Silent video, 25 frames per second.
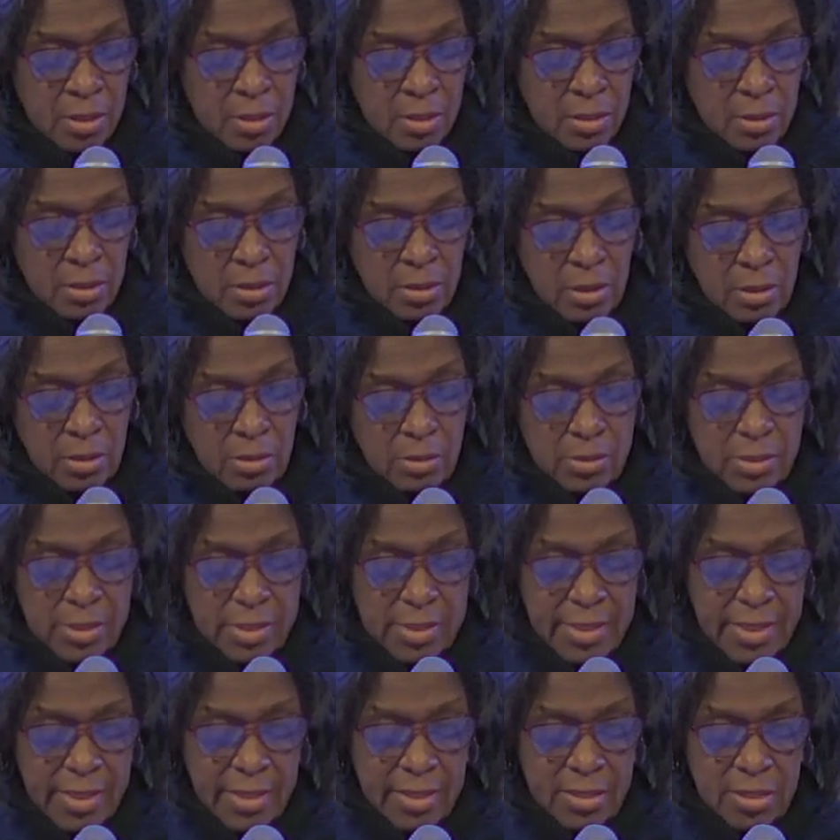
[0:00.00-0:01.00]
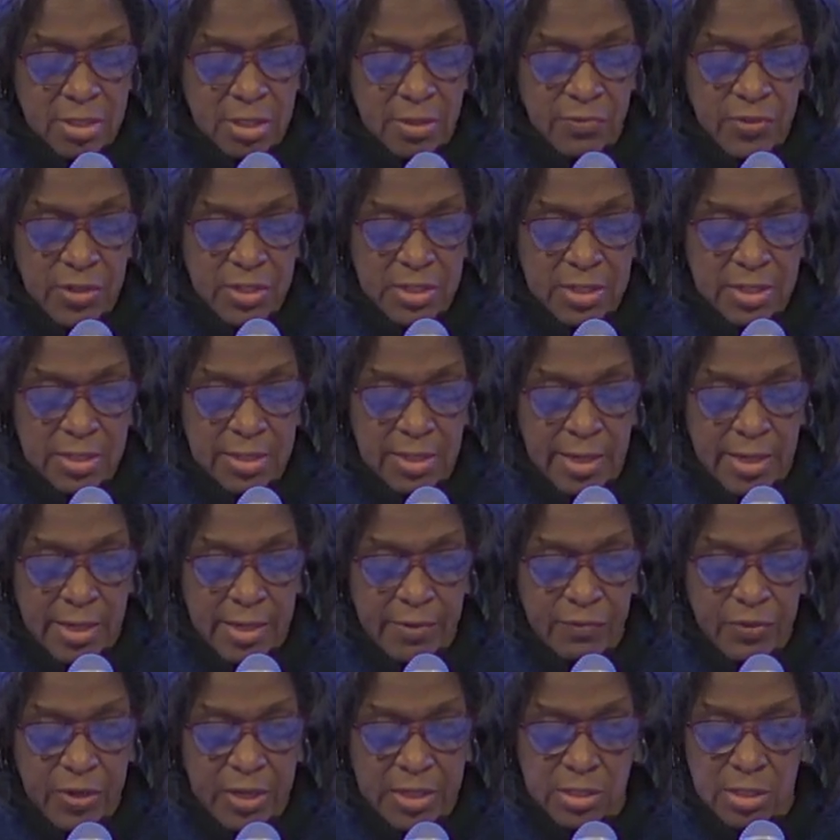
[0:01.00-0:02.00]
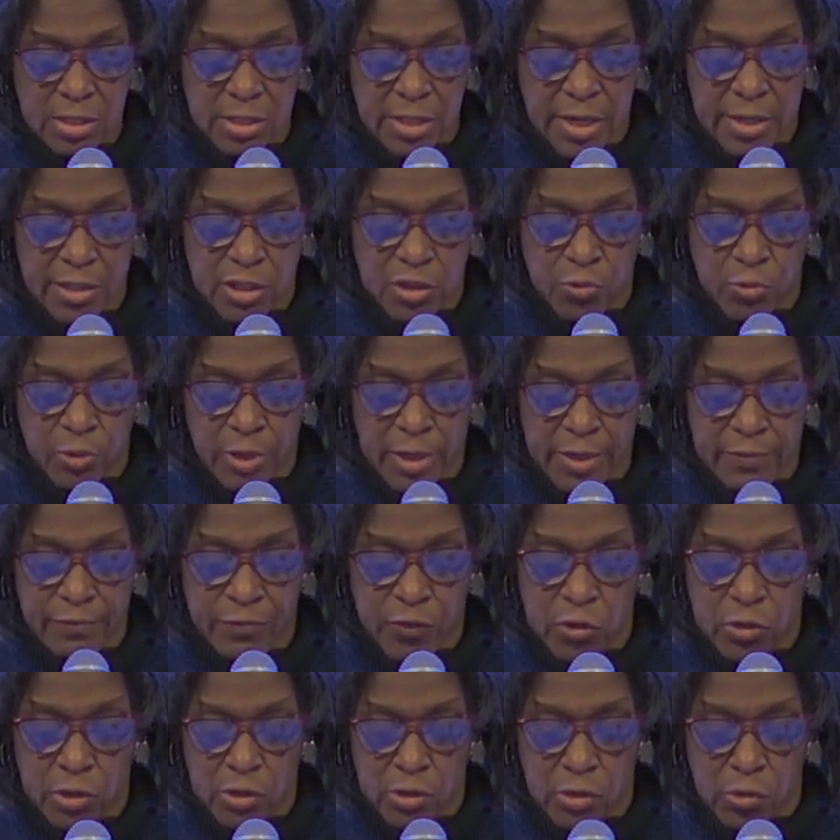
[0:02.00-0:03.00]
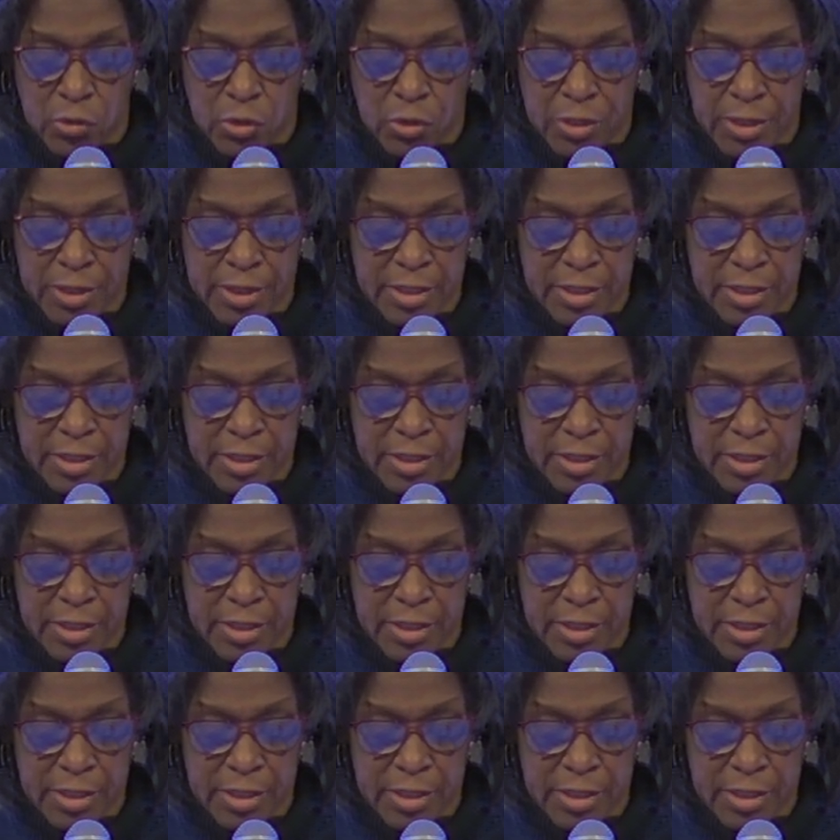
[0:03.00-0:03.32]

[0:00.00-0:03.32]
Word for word: All the days of his life as a Nazarite for the Lord,